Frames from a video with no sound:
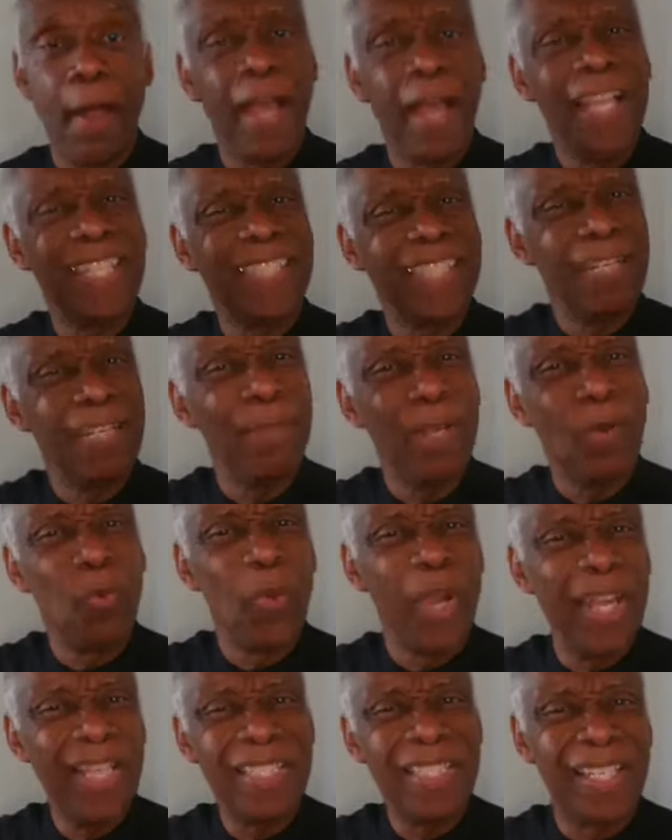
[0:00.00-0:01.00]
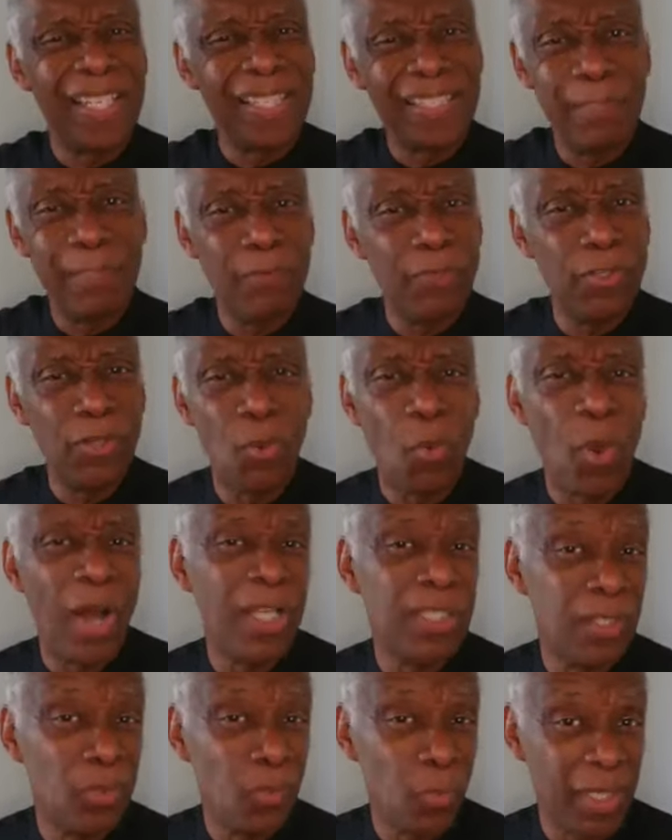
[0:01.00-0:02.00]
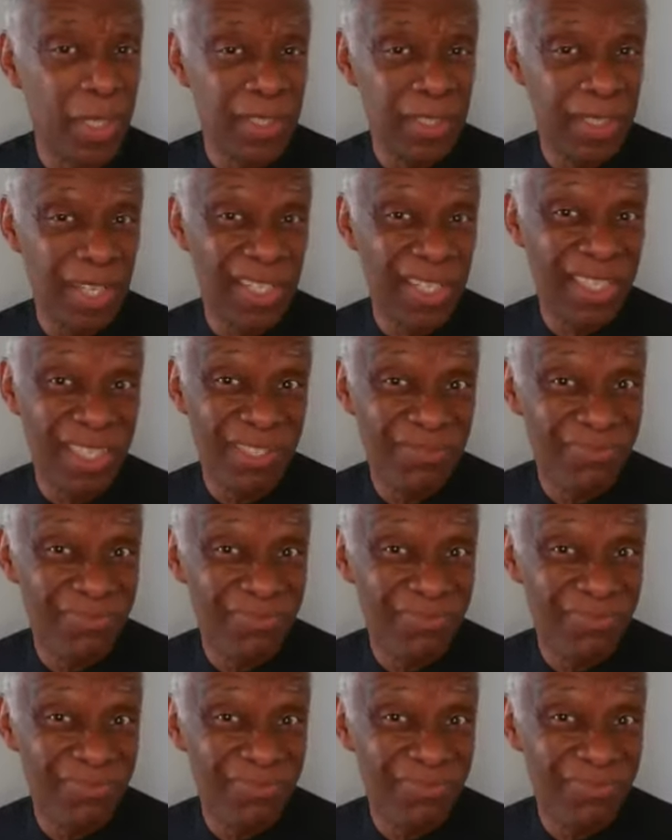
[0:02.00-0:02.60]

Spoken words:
It's going to be on Wednesday. Some of you don't watch on Wednesdays.